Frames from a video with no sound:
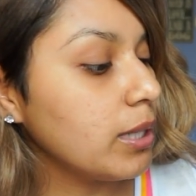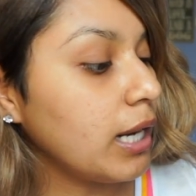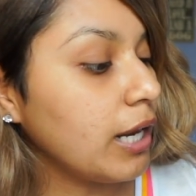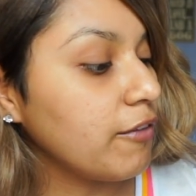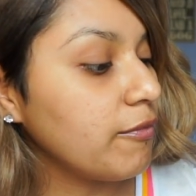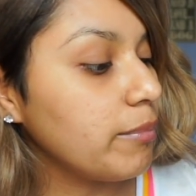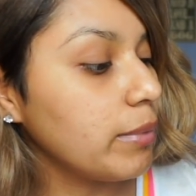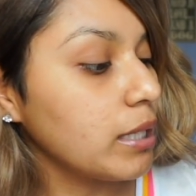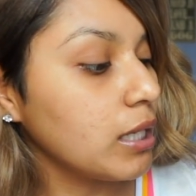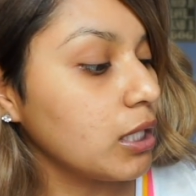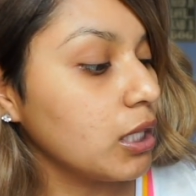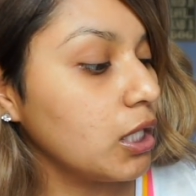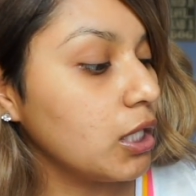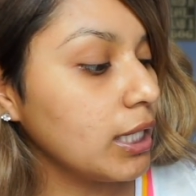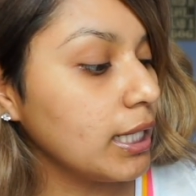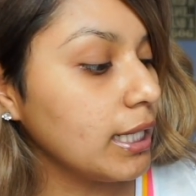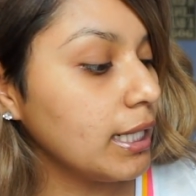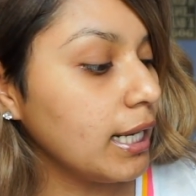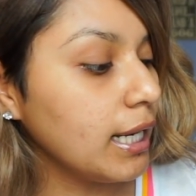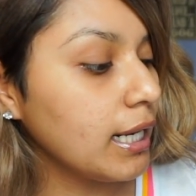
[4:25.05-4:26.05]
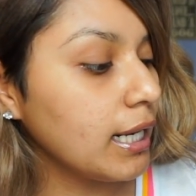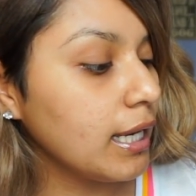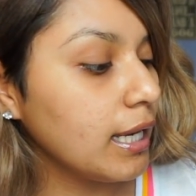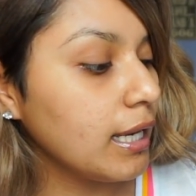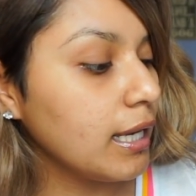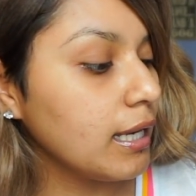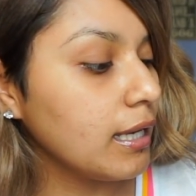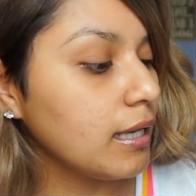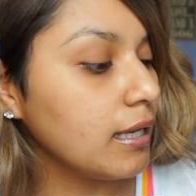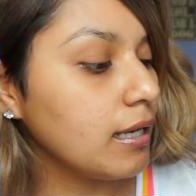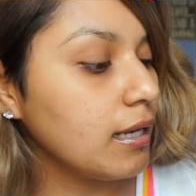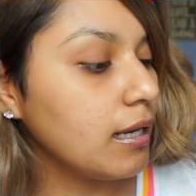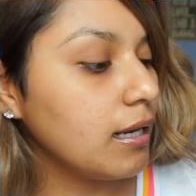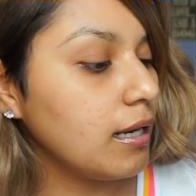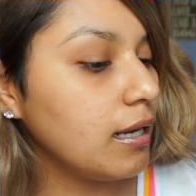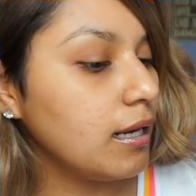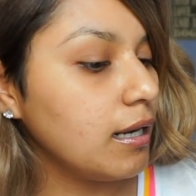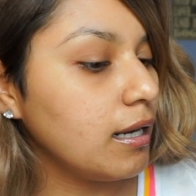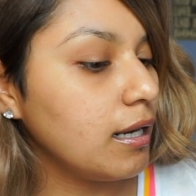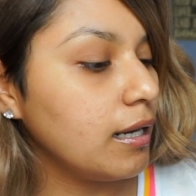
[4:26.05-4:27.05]
I've been looking at it,
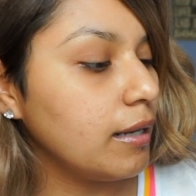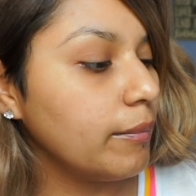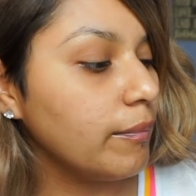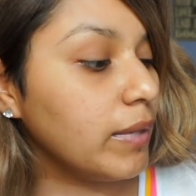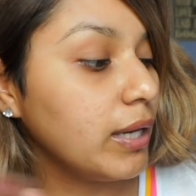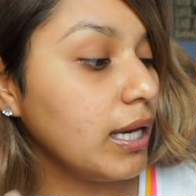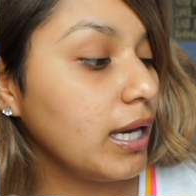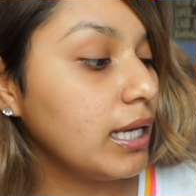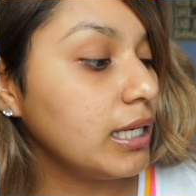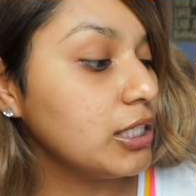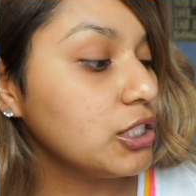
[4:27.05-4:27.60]
and